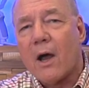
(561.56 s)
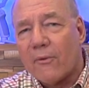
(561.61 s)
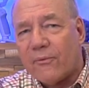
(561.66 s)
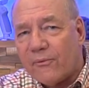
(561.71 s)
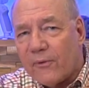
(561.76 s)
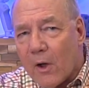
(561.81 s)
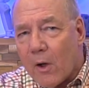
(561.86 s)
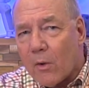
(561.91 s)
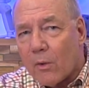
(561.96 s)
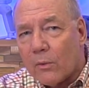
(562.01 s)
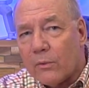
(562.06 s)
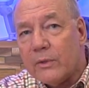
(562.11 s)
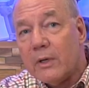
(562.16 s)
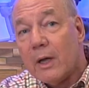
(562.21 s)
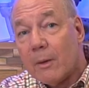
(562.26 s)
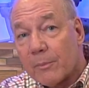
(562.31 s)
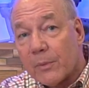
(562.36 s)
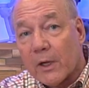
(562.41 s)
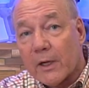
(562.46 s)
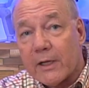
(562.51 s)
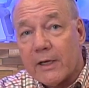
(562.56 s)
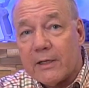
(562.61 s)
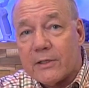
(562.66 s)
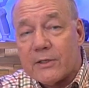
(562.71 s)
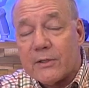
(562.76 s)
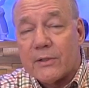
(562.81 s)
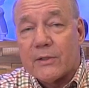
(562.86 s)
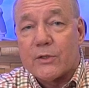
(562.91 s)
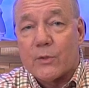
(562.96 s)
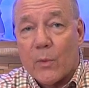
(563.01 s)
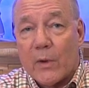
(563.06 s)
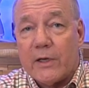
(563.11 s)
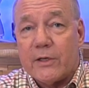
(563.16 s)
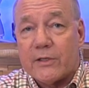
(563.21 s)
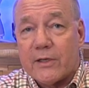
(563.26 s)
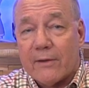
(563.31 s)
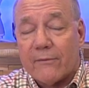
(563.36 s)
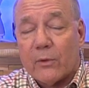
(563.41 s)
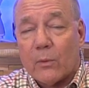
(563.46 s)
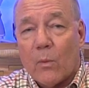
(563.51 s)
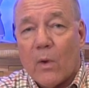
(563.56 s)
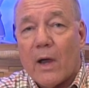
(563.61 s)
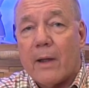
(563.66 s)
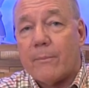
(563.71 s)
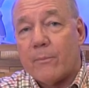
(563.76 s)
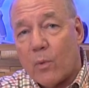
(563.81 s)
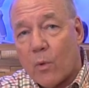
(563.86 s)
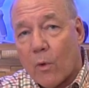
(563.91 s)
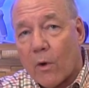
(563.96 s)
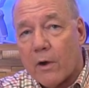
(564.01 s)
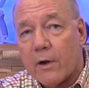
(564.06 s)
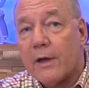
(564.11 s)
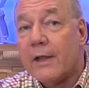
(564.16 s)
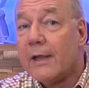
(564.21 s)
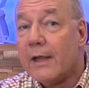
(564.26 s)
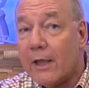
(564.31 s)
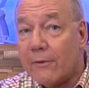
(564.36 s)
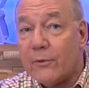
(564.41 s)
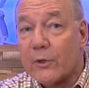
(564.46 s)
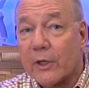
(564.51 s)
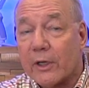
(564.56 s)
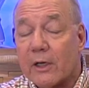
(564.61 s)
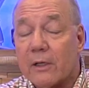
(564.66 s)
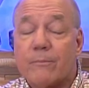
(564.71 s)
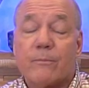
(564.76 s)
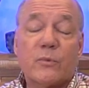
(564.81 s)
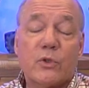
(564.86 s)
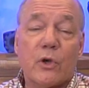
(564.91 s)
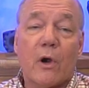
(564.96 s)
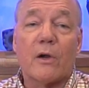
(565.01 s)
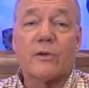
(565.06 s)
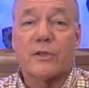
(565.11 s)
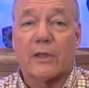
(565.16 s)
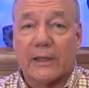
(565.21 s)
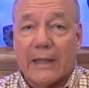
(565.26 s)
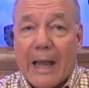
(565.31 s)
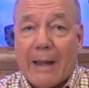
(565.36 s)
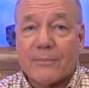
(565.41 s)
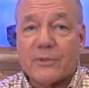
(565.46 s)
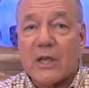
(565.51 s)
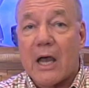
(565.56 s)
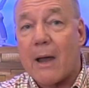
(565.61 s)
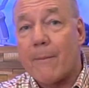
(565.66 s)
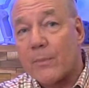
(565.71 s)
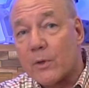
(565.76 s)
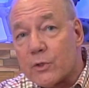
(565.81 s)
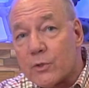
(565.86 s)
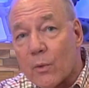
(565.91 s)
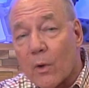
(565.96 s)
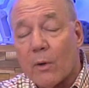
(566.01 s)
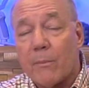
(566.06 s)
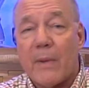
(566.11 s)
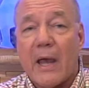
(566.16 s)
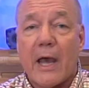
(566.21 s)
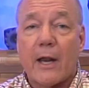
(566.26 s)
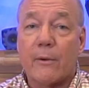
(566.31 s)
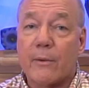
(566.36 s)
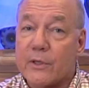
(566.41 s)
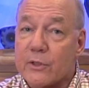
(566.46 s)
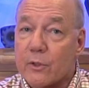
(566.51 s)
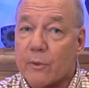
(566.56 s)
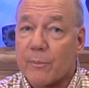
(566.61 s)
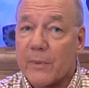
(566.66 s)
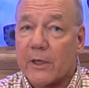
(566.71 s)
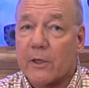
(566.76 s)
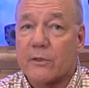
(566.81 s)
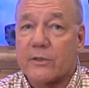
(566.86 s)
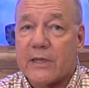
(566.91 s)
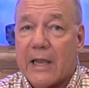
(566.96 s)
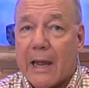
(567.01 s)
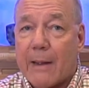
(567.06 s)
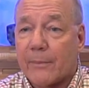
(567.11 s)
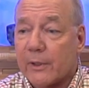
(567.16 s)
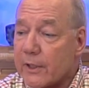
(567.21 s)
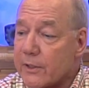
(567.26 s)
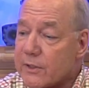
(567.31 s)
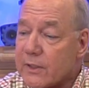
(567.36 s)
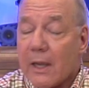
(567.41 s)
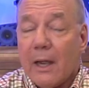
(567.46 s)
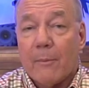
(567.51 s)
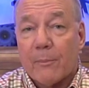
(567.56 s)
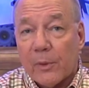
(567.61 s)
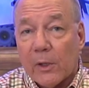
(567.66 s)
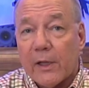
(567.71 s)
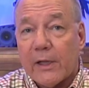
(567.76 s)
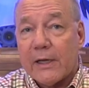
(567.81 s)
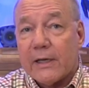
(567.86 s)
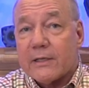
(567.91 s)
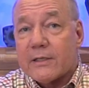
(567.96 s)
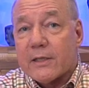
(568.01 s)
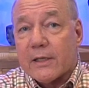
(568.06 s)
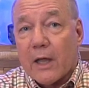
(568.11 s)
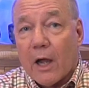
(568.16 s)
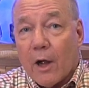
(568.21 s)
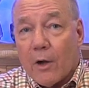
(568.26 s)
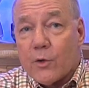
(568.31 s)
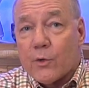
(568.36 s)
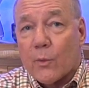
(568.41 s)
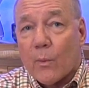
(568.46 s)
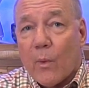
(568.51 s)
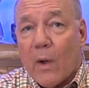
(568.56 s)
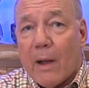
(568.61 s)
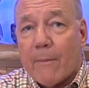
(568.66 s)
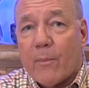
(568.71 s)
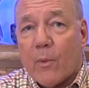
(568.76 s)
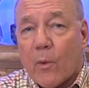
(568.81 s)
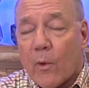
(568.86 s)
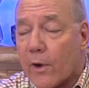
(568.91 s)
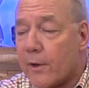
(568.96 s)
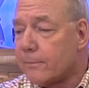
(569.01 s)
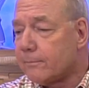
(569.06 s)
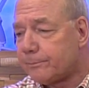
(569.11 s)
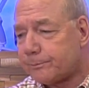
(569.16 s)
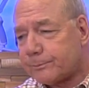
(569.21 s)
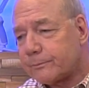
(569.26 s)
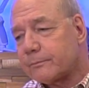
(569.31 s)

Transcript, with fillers: a phone, plug it into the 27 watt port. If you're going to charge a laptop or drone batteries or bigger tablets, plug it into the 100 watt port.